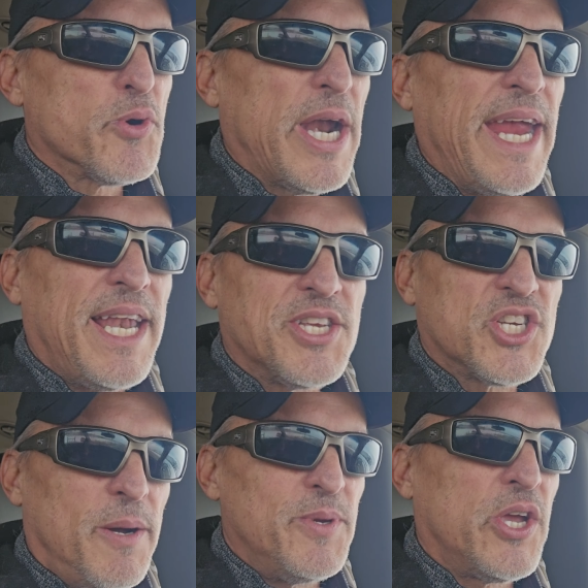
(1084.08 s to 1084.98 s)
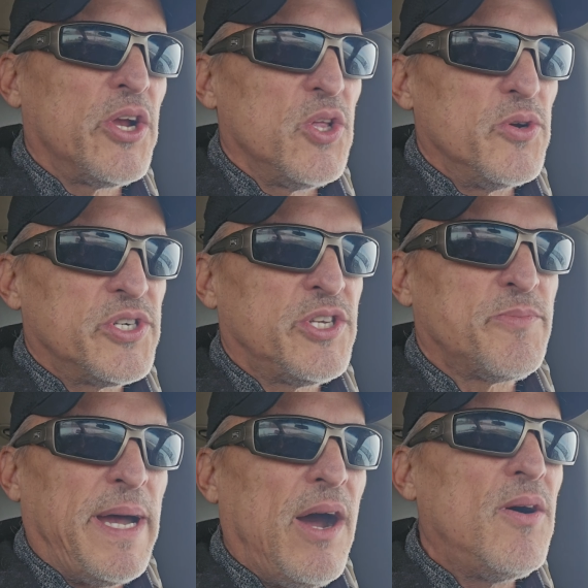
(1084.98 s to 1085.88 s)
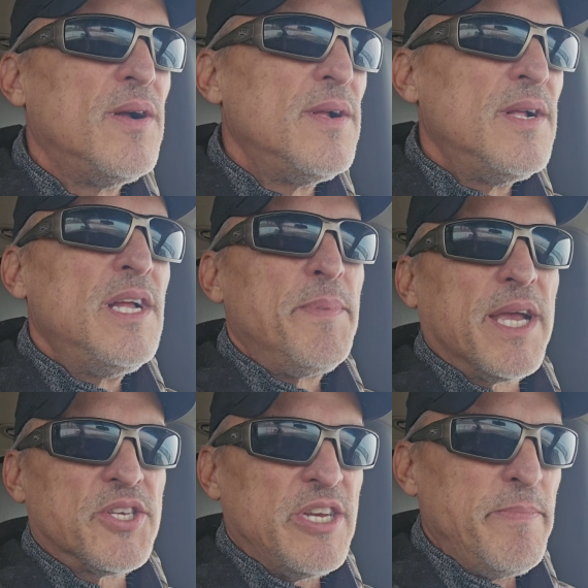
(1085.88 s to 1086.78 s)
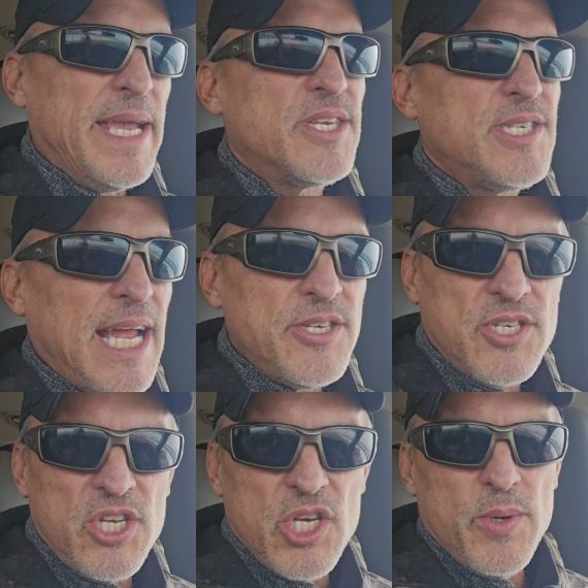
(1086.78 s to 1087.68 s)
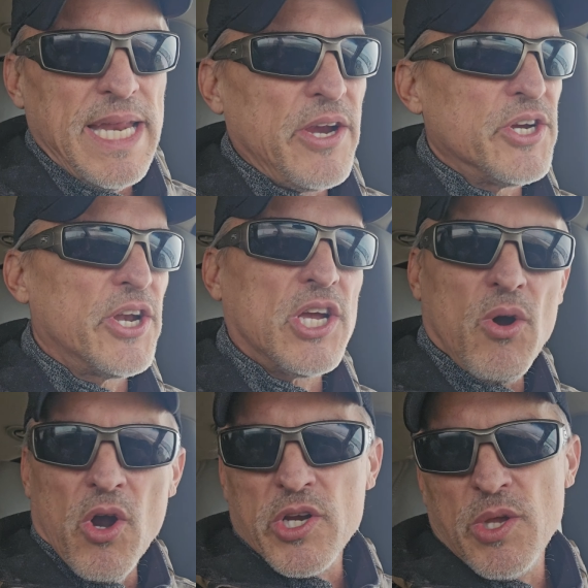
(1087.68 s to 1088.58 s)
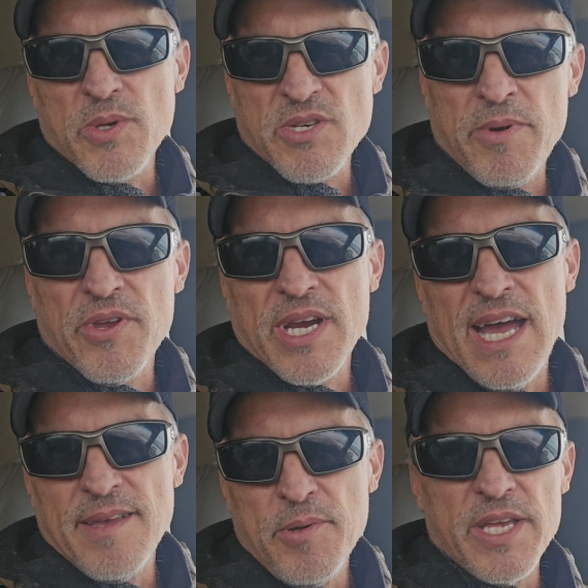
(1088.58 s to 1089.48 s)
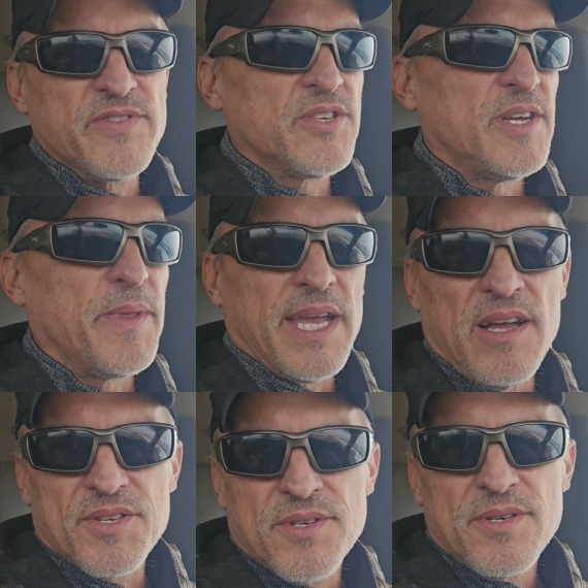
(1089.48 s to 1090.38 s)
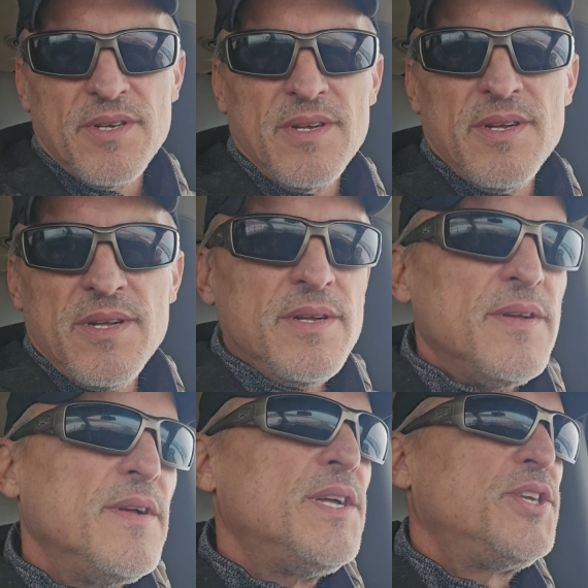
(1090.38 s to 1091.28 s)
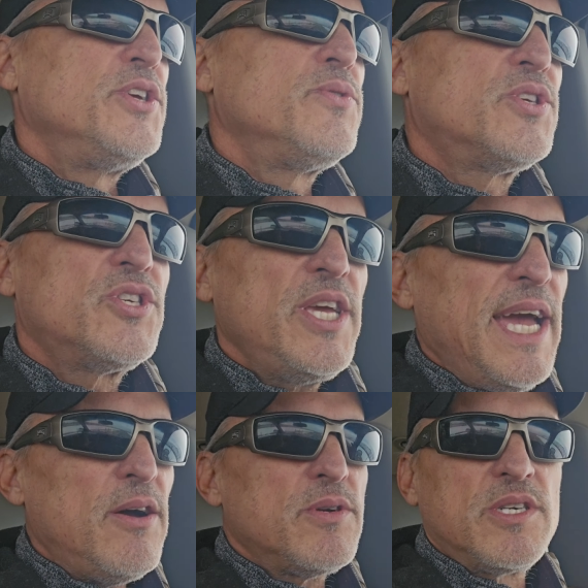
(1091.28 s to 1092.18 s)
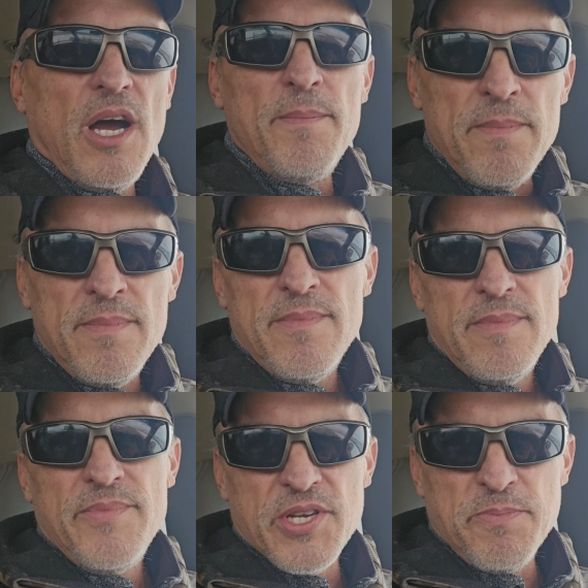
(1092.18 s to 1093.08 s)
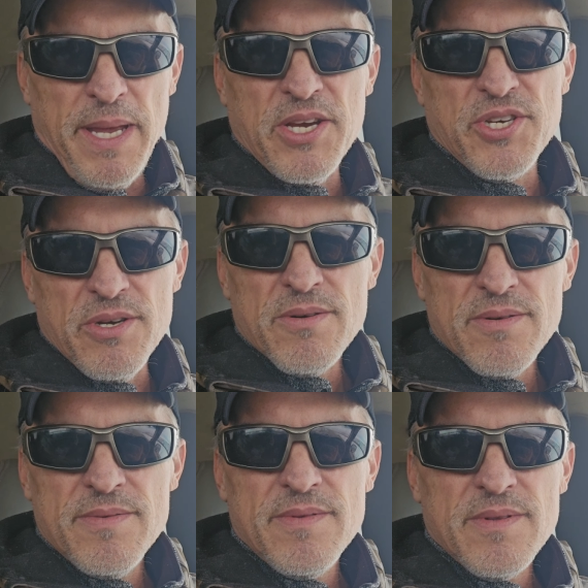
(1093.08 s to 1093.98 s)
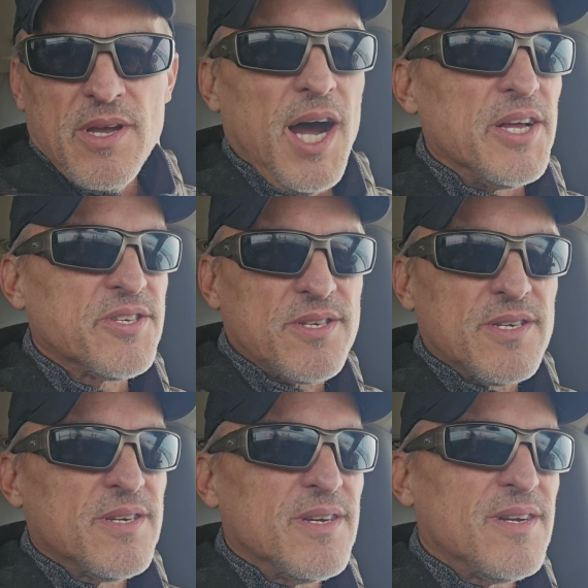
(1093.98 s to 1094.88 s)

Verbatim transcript: brain has come to conclusions about because it makes sense to you, and now you're going to go argue with some other guy that believes in something else. Do you see how dumb this makes you? Us.